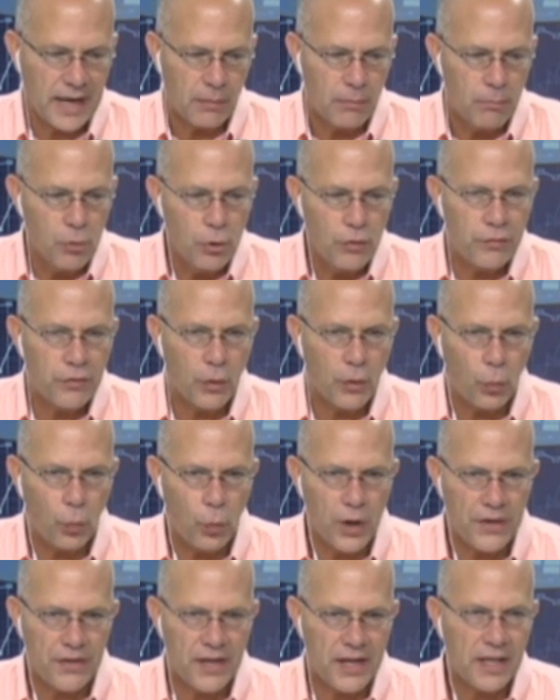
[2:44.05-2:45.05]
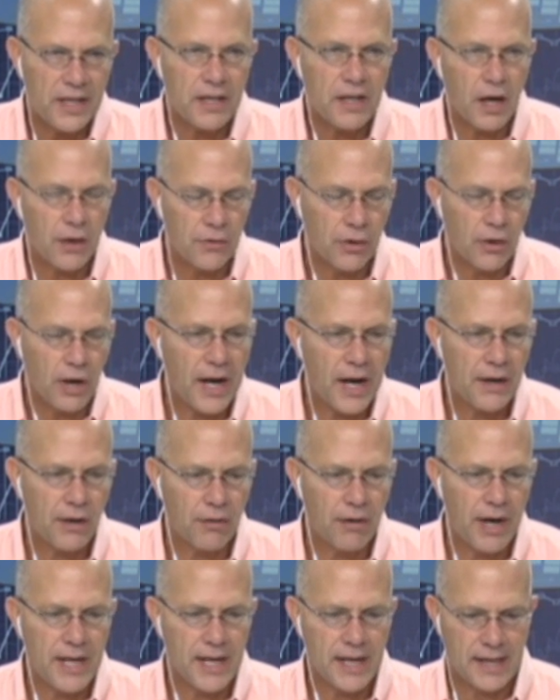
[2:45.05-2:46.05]
to move it within another
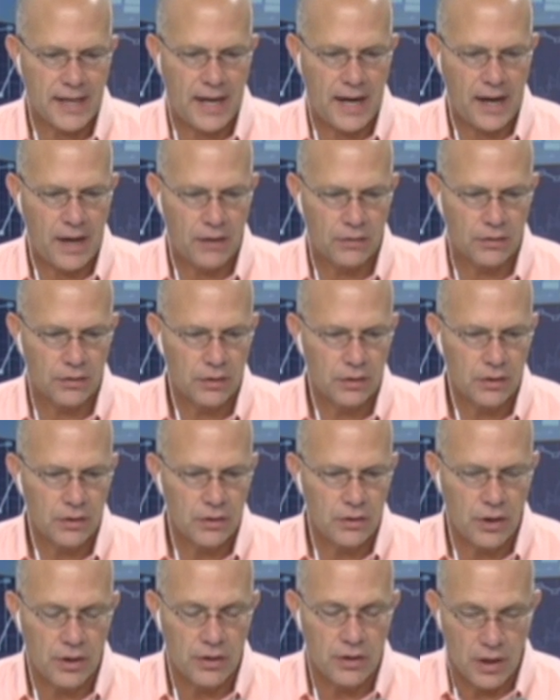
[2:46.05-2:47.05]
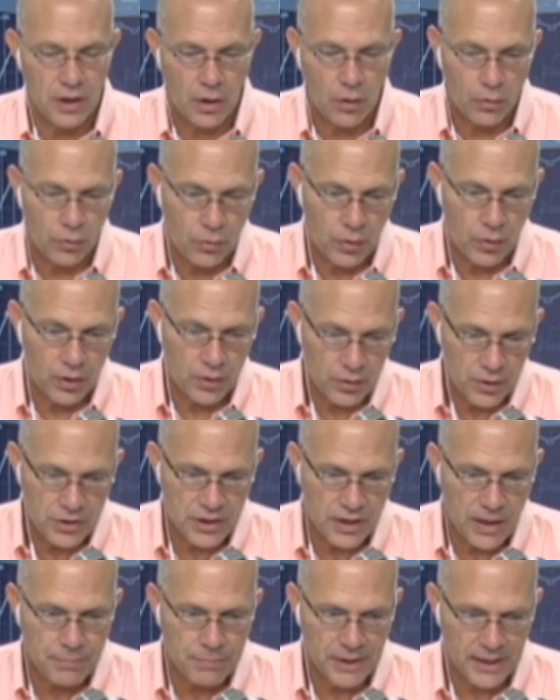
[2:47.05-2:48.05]
ira account you, you know or a
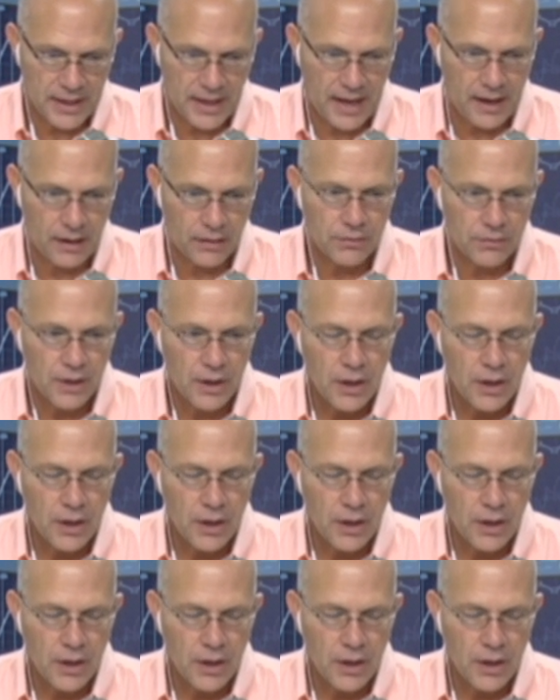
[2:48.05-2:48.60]
sep account